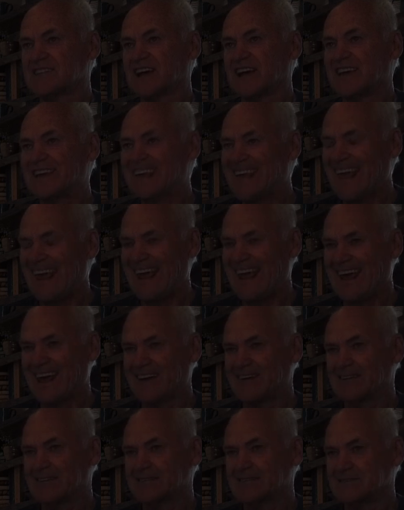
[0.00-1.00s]
as I
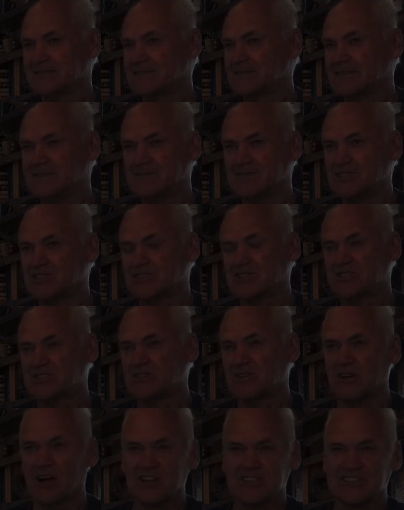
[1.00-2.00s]
can,
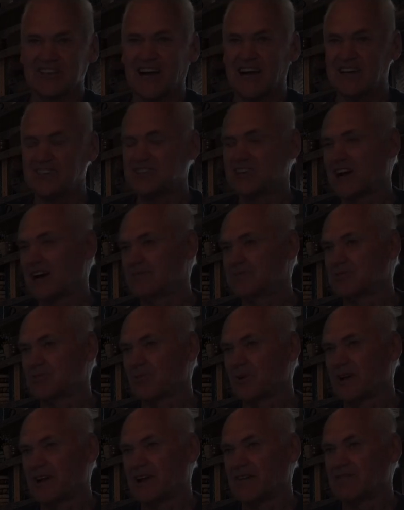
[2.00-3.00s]
just side
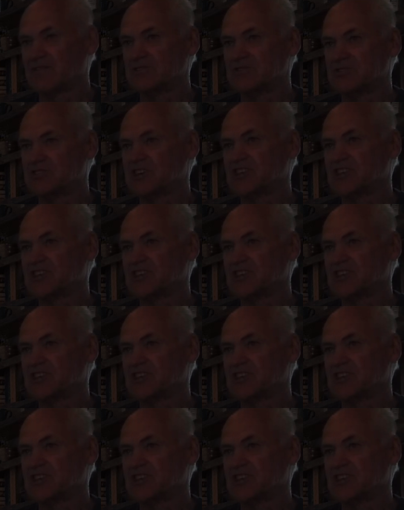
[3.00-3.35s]
jobs or whatever,